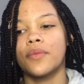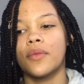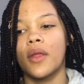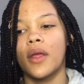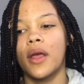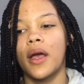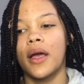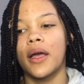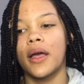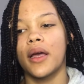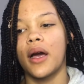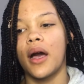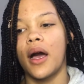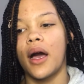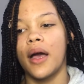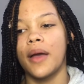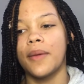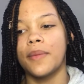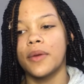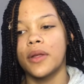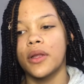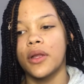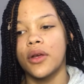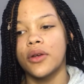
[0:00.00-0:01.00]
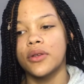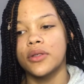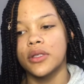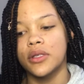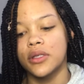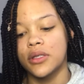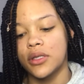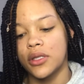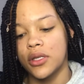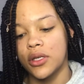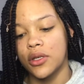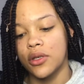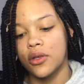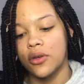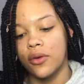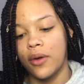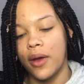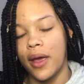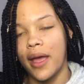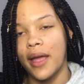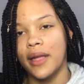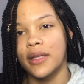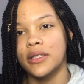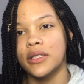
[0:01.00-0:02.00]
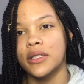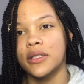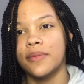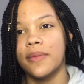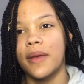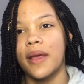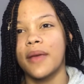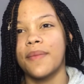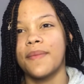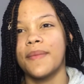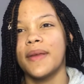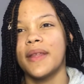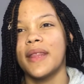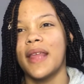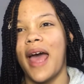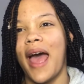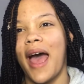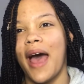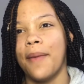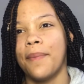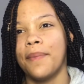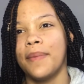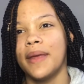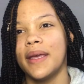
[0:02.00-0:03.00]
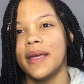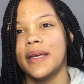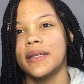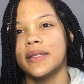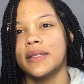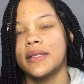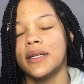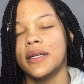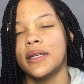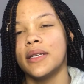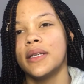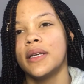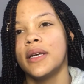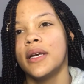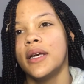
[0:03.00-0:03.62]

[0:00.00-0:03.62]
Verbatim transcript: like I'm closest to and just make me the happiest and